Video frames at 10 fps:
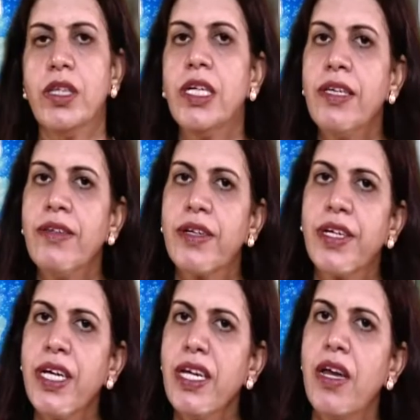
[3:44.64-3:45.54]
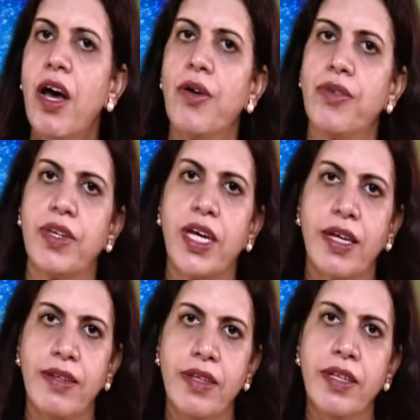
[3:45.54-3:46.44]
These greenhouse
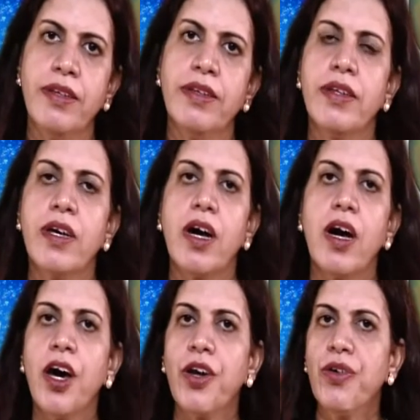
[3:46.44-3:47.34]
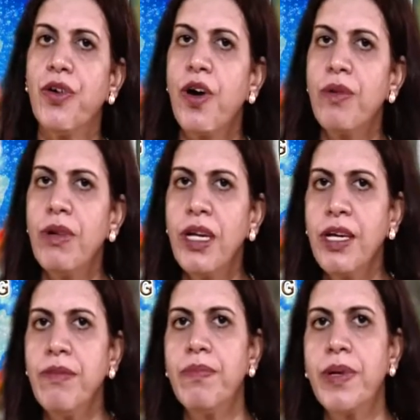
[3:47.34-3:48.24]
gases are
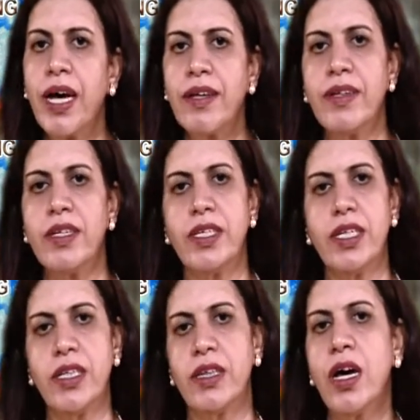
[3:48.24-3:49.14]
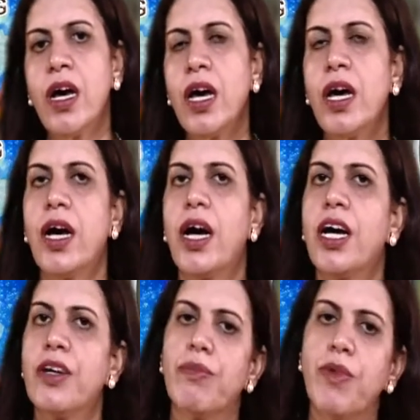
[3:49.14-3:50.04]
normally present in the
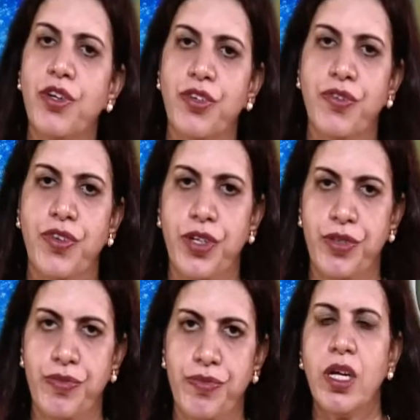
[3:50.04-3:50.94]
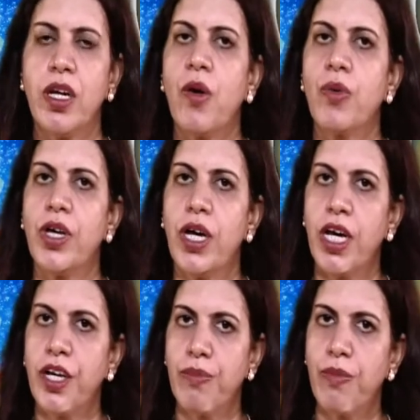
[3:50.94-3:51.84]
atmosphere. Now the
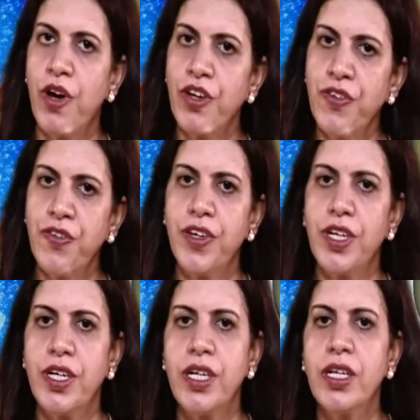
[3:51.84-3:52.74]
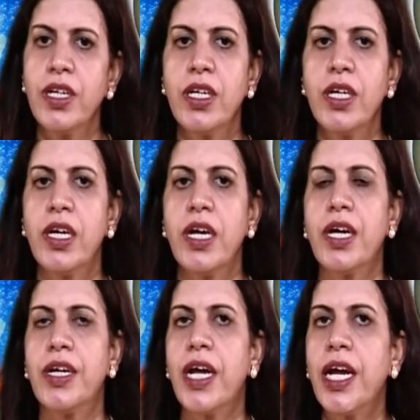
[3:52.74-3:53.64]
atmosphere
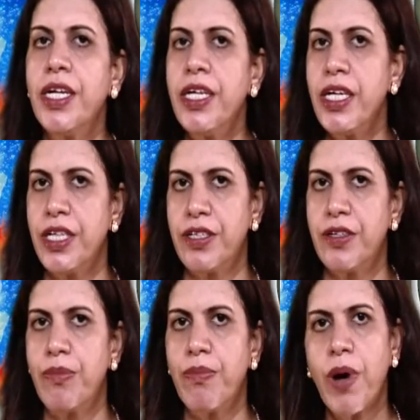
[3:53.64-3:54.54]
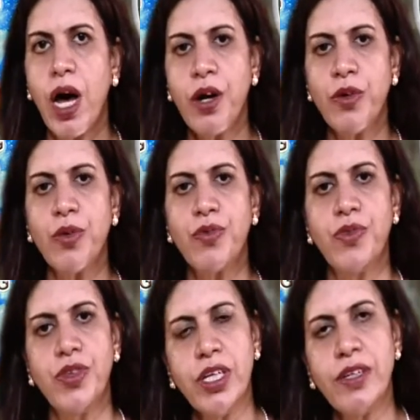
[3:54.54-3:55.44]
radiate part of
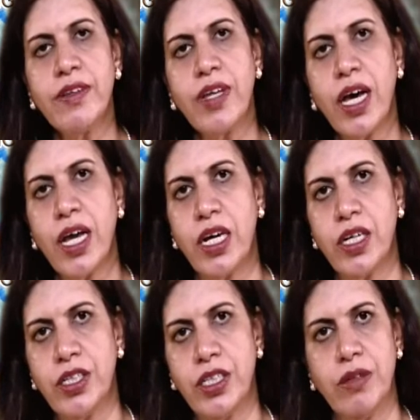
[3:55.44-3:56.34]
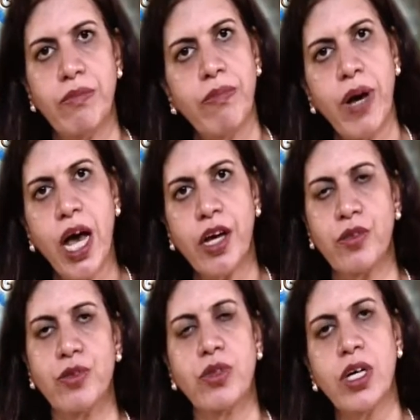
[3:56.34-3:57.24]
this energy
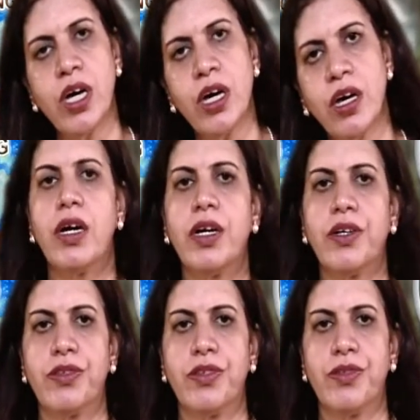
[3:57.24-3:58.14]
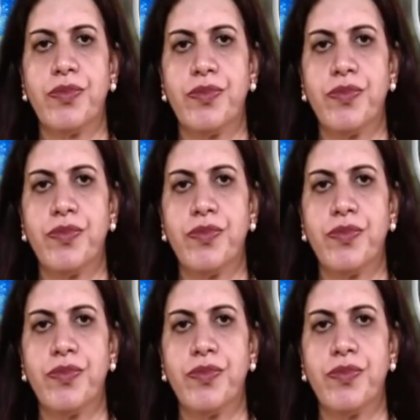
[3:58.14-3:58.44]
back to the earth.